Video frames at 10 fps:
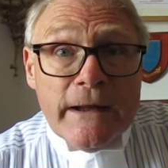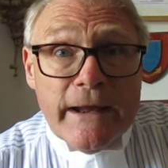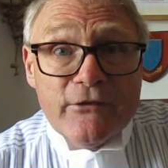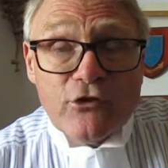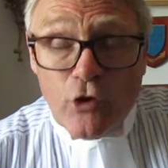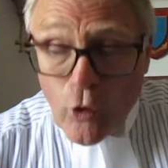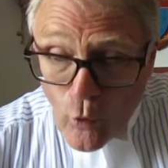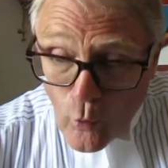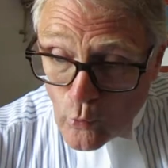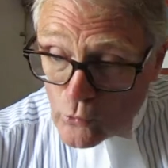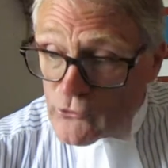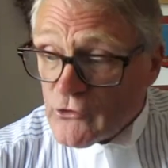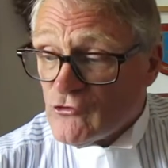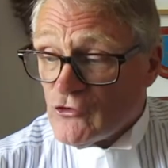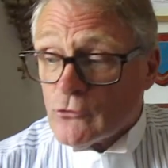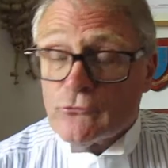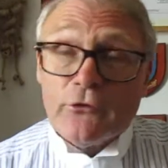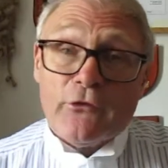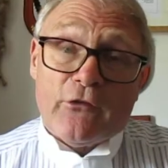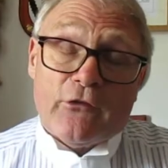It's called
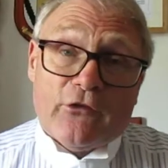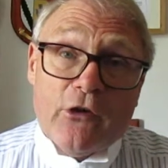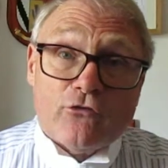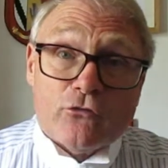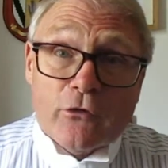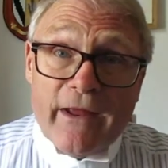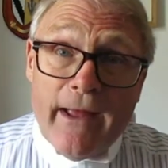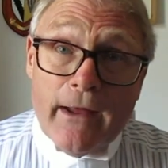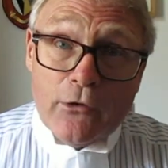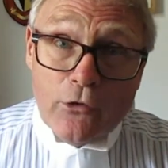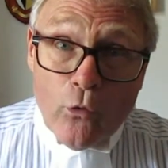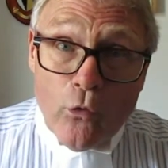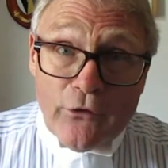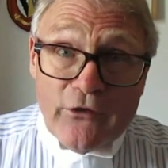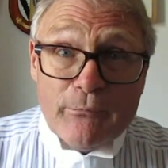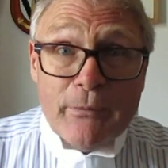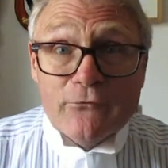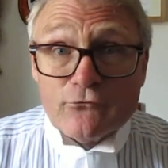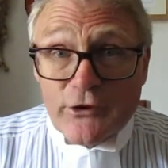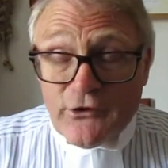Children's Social Care Law and it's
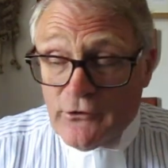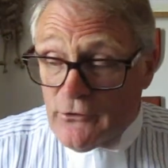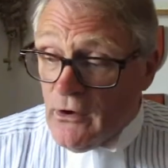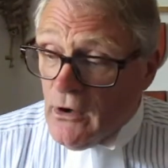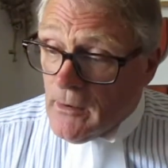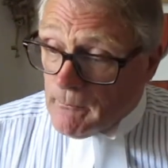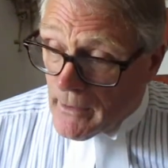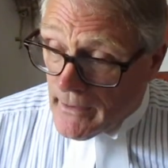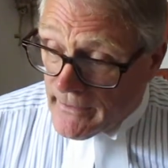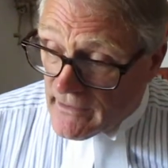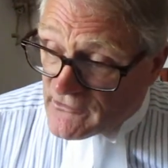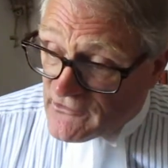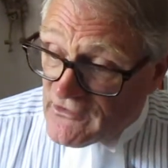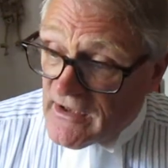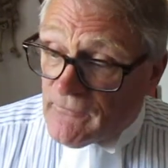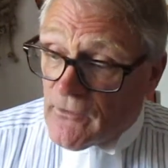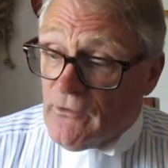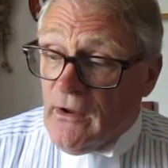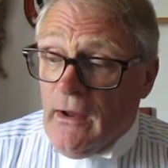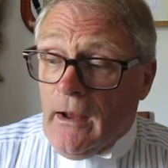been written by
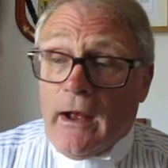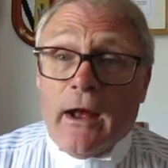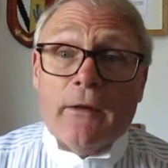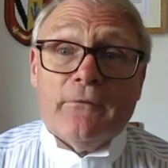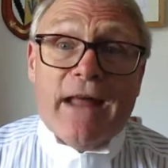Stephen uh,